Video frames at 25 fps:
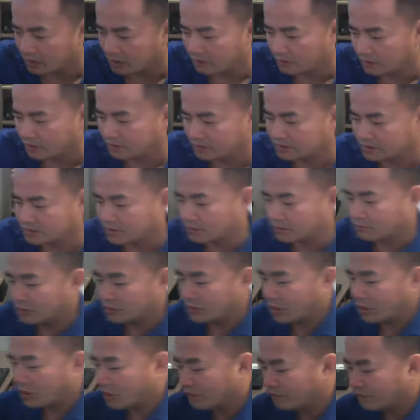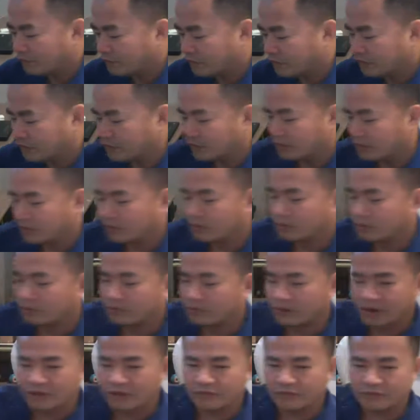it's going to be hard for you to glue
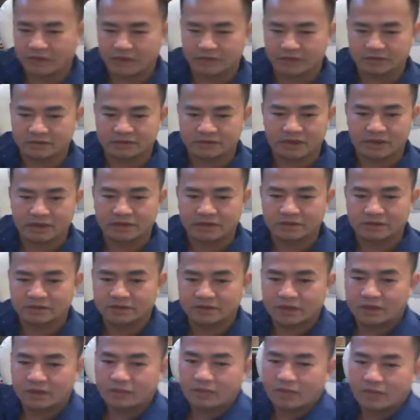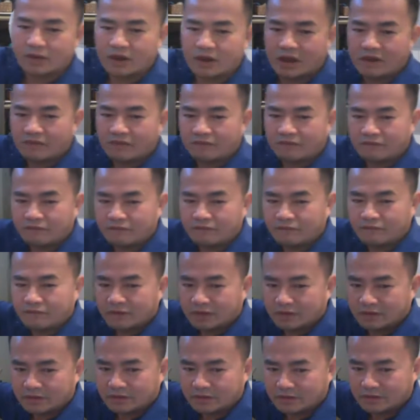down the outside because they will not
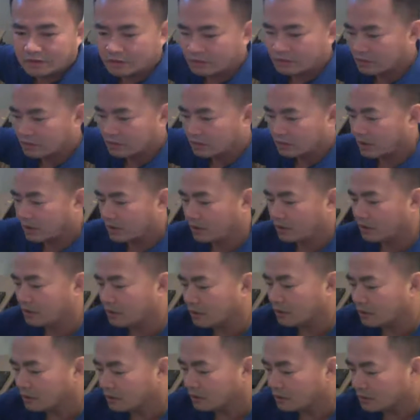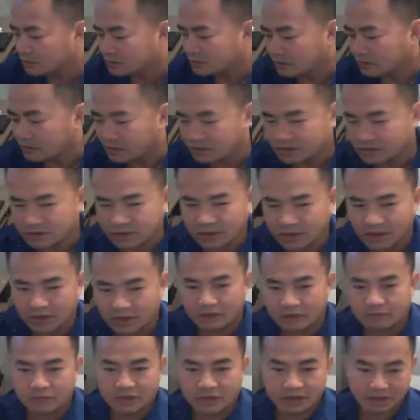fit, okay? So once
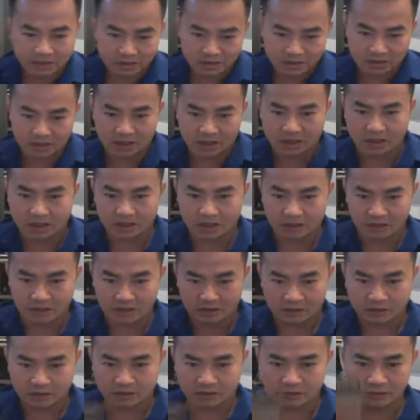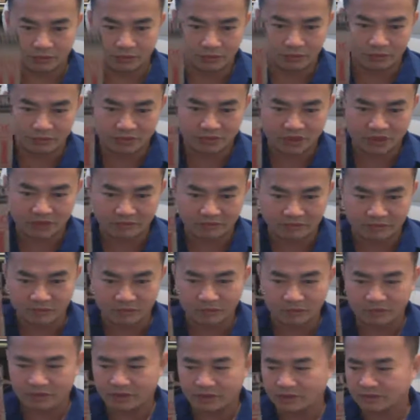again, by today, you should have 2
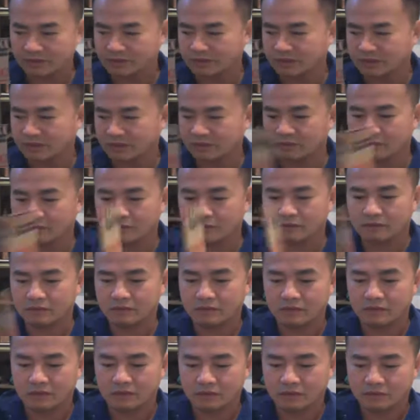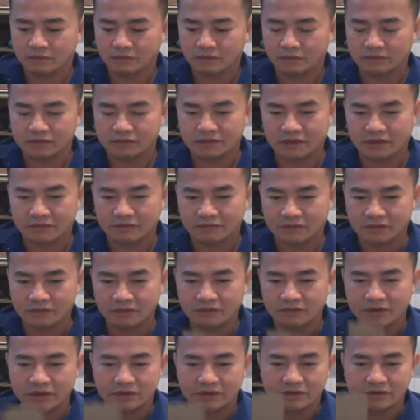letters. You should have 2
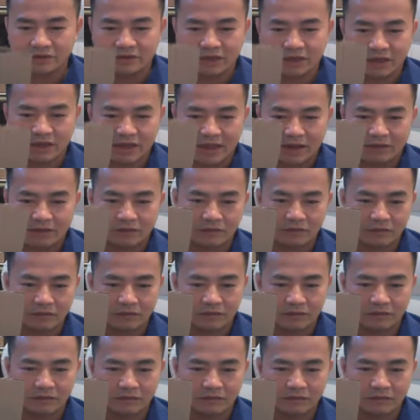letters cut out.